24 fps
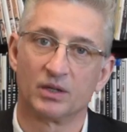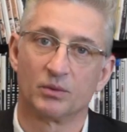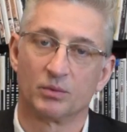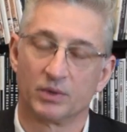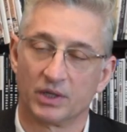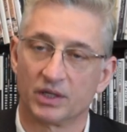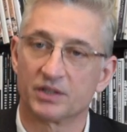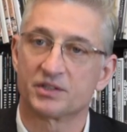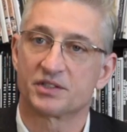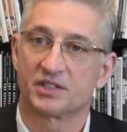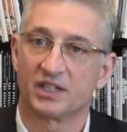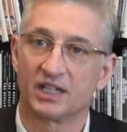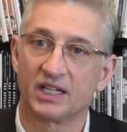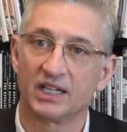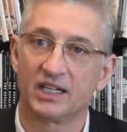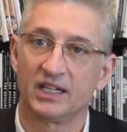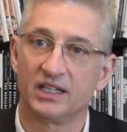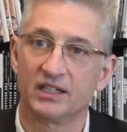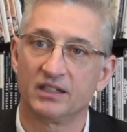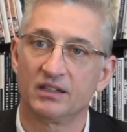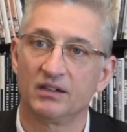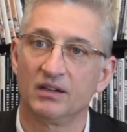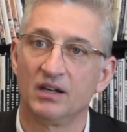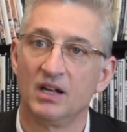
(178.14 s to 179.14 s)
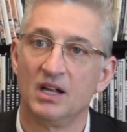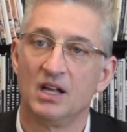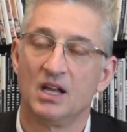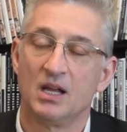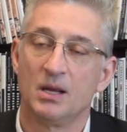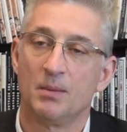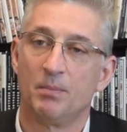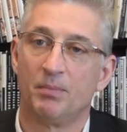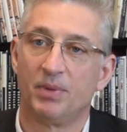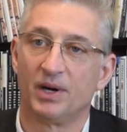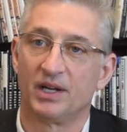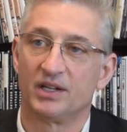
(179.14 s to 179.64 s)
know, we are sitting here.
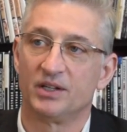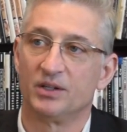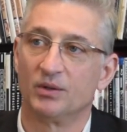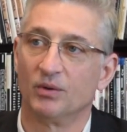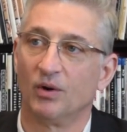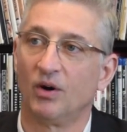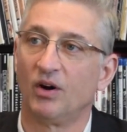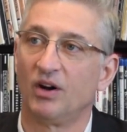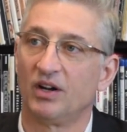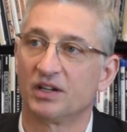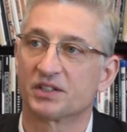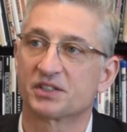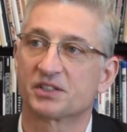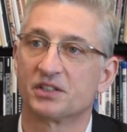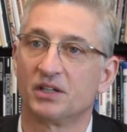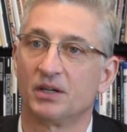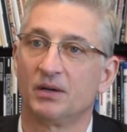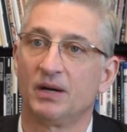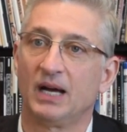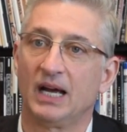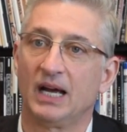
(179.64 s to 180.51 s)
But you also